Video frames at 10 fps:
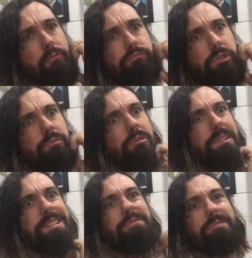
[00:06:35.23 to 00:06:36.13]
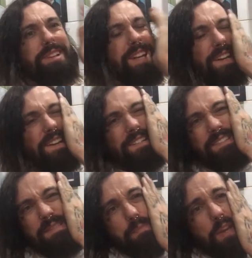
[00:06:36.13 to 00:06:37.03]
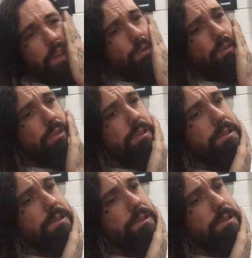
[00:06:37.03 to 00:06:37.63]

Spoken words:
rode more or less every day in my youth.